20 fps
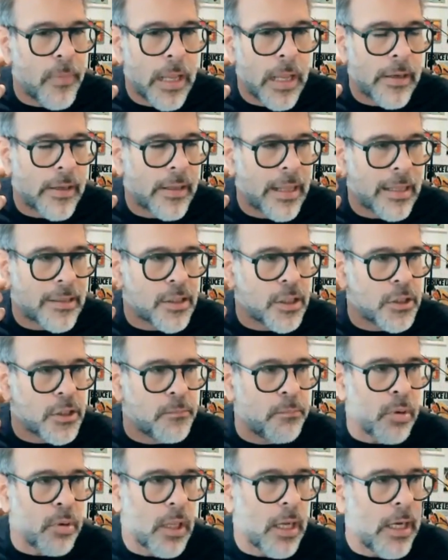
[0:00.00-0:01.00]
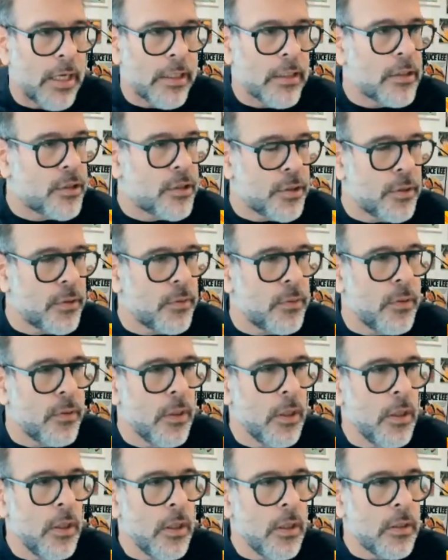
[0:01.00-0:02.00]
then gets us blind to
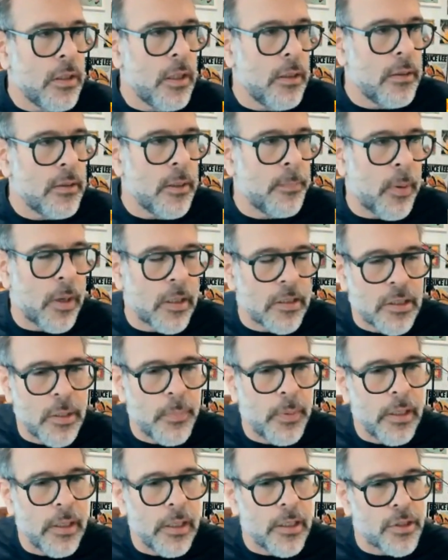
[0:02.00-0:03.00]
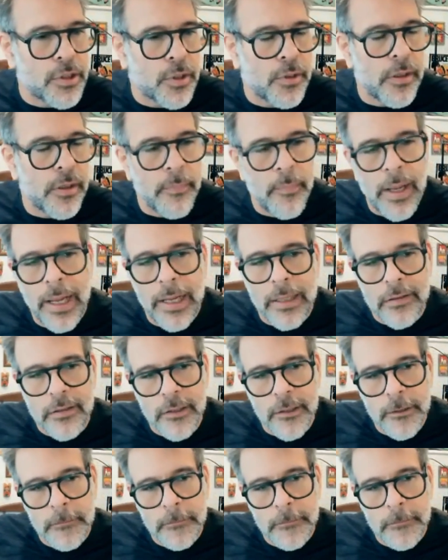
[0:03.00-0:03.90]
the possibilities, good and bad.